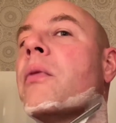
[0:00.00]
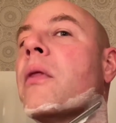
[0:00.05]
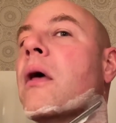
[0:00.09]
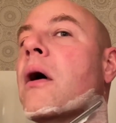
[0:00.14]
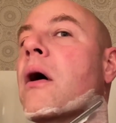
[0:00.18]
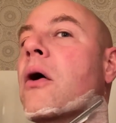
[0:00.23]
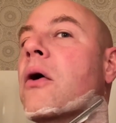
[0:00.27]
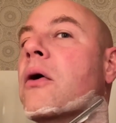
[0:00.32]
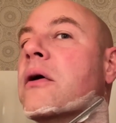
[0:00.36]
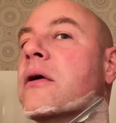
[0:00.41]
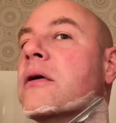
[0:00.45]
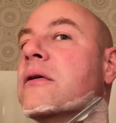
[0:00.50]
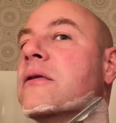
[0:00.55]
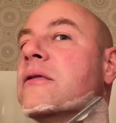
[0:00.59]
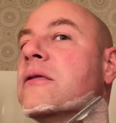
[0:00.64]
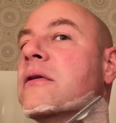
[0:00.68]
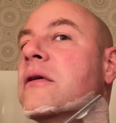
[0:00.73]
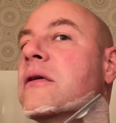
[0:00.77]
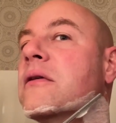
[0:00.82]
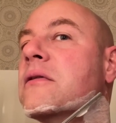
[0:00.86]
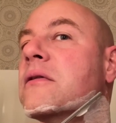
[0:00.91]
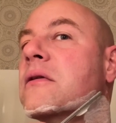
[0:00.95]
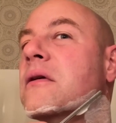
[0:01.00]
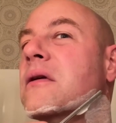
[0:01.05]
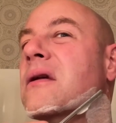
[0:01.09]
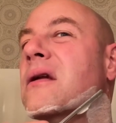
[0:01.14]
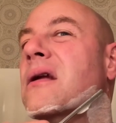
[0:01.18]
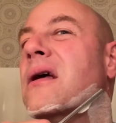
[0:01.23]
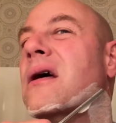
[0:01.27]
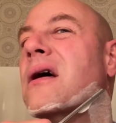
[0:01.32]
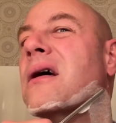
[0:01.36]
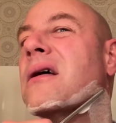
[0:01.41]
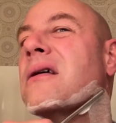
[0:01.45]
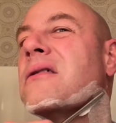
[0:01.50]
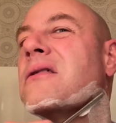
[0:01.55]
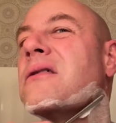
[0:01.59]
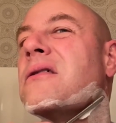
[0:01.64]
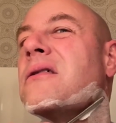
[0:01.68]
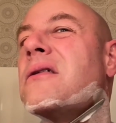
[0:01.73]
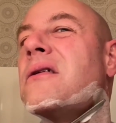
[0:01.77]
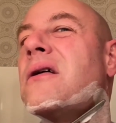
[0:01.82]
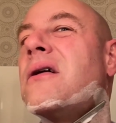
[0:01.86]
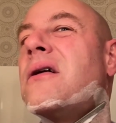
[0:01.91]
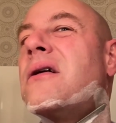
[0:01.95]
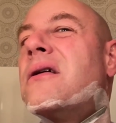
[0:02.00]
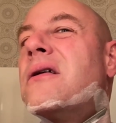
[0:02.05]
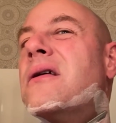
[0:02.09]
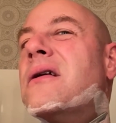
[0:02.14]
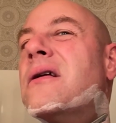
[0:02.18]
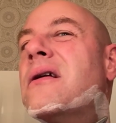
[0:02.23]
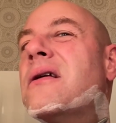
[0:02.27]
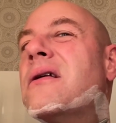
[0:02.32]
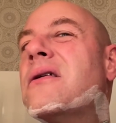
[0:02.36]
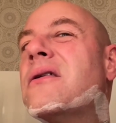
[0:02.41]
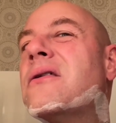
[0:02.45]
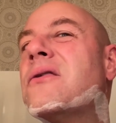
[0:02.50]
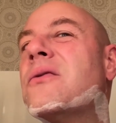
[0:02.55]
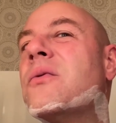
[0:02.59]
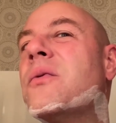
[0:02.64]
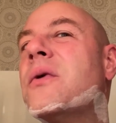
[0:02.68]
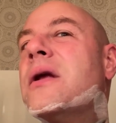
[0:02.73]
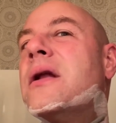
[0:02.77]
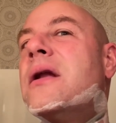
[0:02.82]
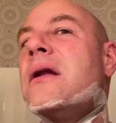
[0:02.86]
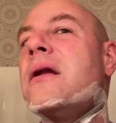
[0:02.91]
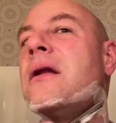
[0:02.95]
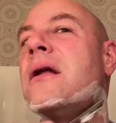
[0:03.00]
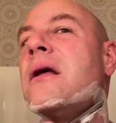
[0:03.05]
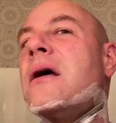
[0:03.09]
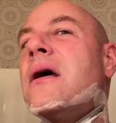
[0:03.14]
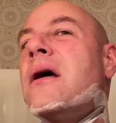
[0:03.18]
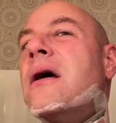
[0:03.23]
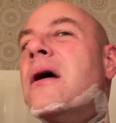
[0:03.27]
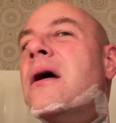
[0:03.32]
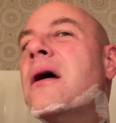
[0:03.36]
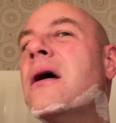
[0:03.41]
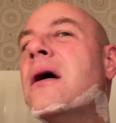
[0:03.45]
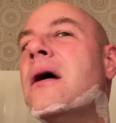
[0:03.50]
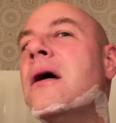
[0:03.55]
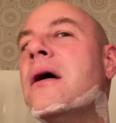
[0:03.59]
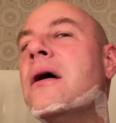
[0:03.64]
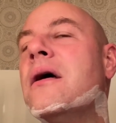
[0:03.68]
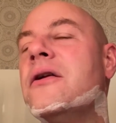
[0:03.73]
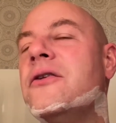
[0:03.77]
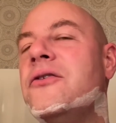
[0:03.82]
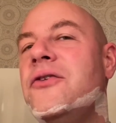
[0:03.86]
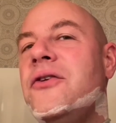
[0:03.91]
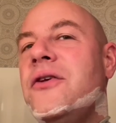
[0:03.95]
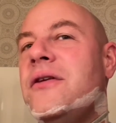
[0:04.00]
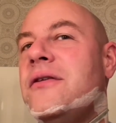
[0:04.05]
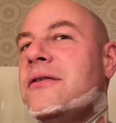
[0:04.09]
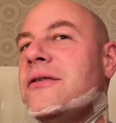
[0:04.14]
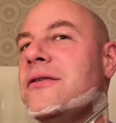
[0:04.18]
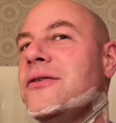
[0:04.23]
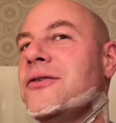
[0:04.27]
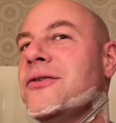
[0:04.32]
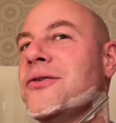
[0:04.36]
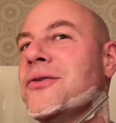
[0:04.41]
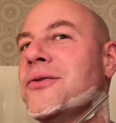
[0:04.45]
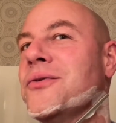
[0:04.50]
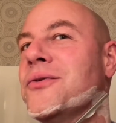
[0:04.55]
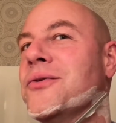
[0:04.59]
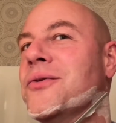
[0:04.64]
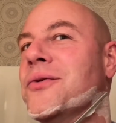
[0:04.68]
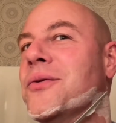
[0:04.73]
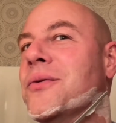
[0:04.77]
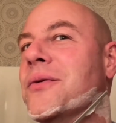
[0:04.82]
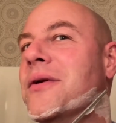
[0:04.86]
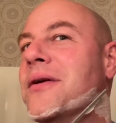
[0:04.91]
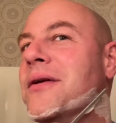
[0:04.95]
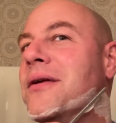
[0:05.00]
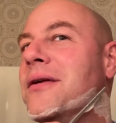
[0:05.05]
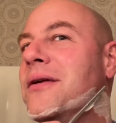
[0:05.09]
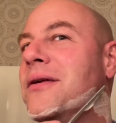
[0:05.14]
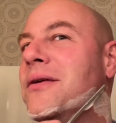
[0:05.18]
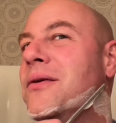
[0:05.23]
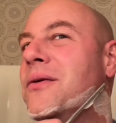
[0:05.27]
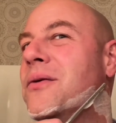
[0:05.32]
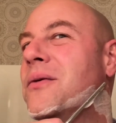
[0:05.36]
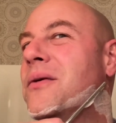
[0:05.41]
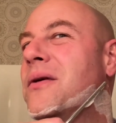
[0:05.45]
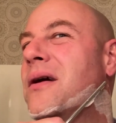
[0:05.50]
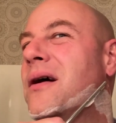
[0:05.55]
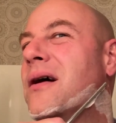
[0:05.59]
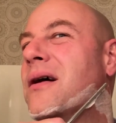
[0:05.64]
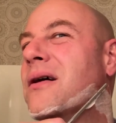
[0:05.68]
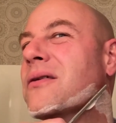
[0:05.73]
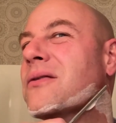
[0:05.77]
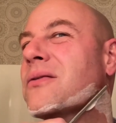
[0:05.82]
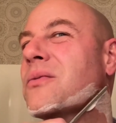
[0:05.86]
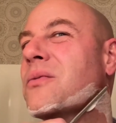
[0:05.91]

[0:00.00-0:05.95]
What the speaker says: Hockey season has started in Sweden. Jeez, you guys